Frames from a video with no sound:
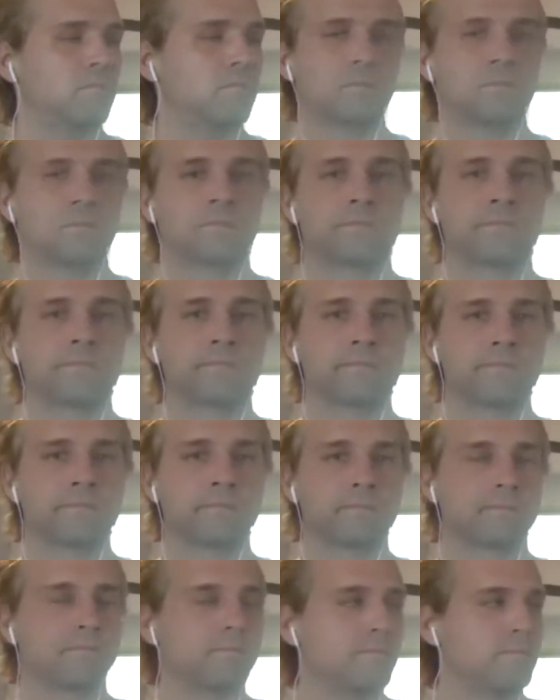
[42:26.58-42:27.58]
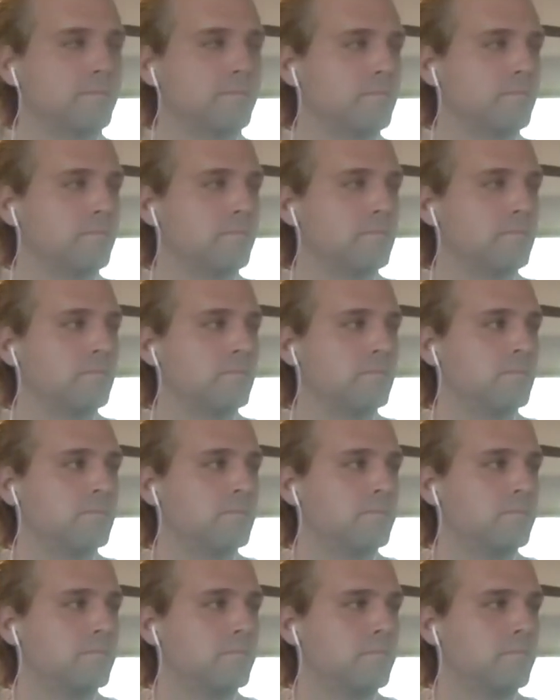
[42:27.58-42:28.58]

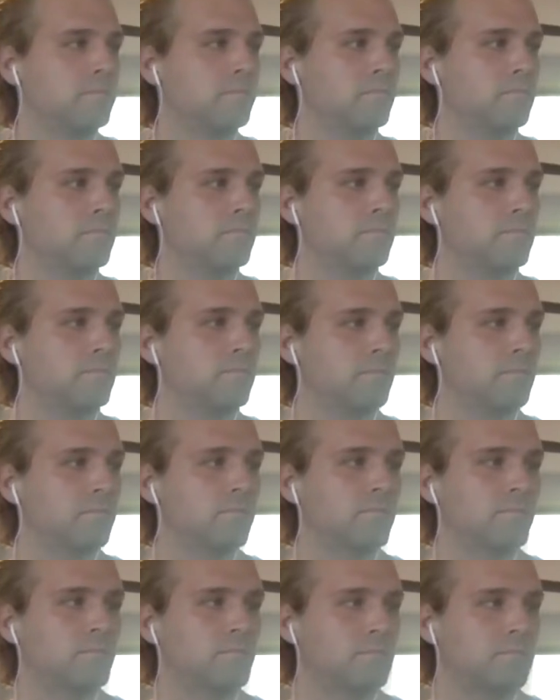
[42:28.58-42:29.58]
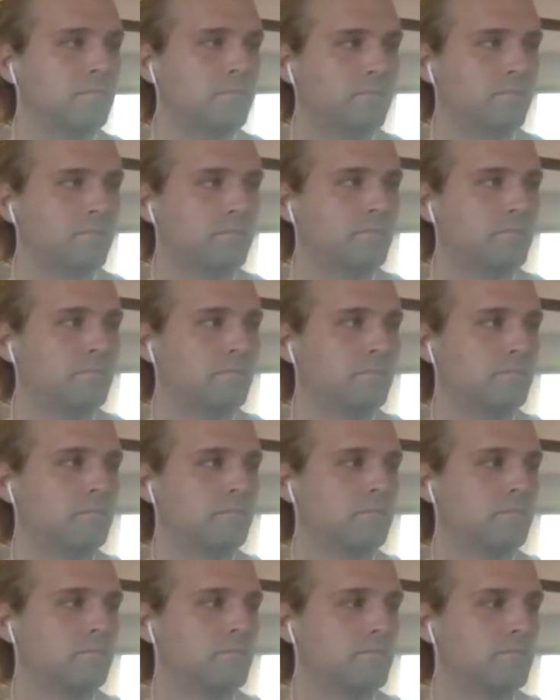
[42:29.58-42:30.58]

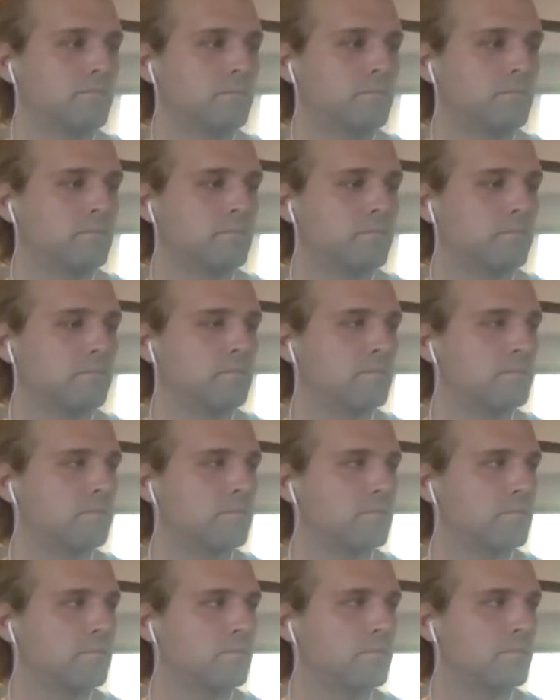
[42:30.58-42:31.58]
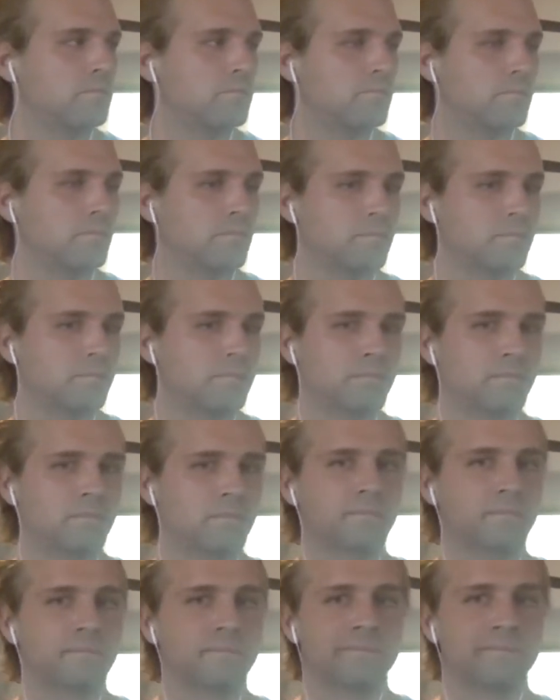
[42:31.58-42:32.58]

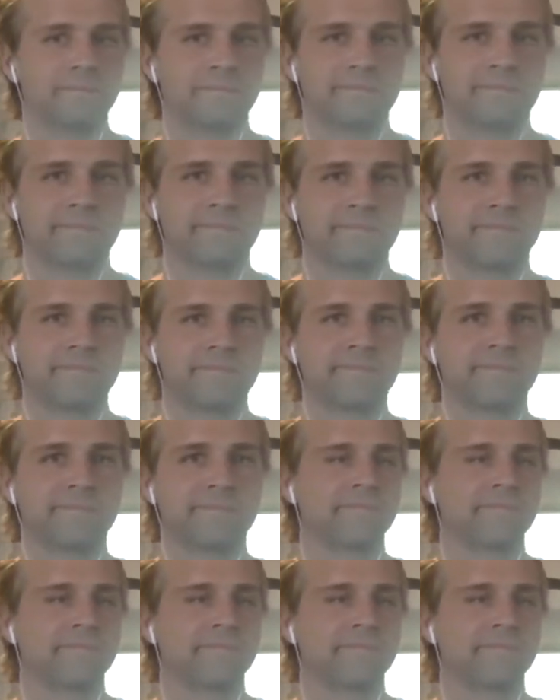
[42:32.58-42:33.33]
(silent)